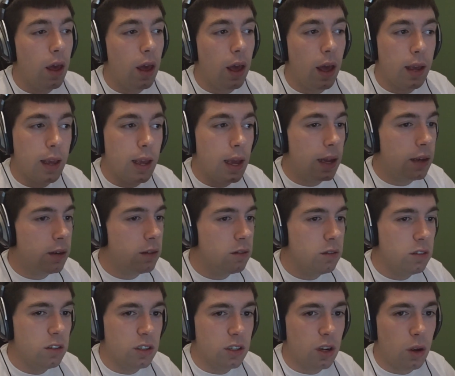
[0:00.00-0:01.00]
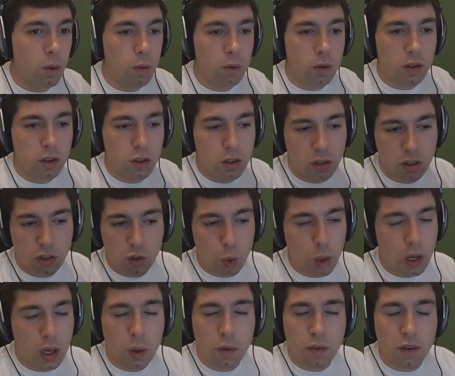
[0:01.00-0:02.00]
Again, you know, you can
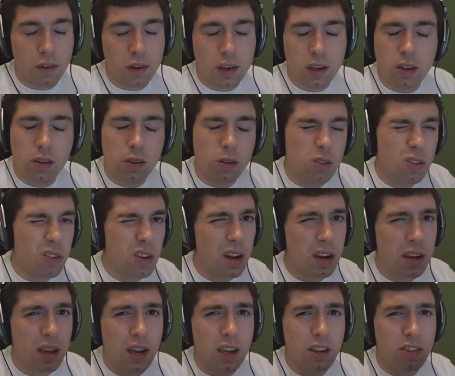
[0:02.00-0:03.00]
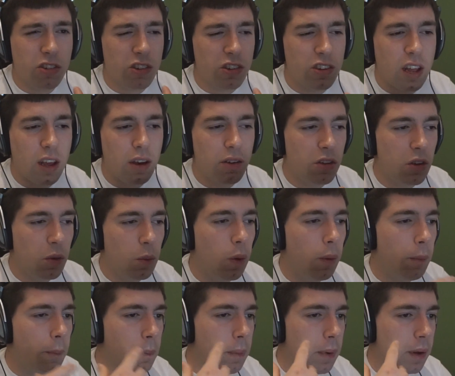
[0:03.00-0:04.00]
tweak it with your EQs and that and get it just how you
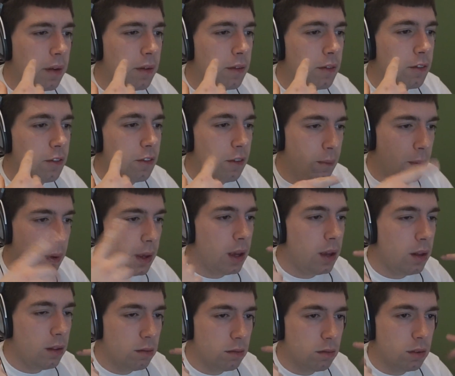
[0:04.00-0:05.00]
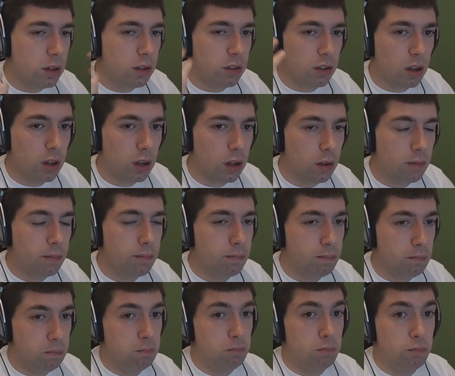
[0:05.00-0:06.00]
want, but for me, these are,
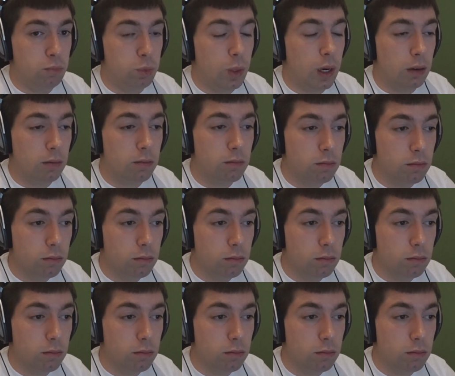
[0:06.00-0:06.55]
well,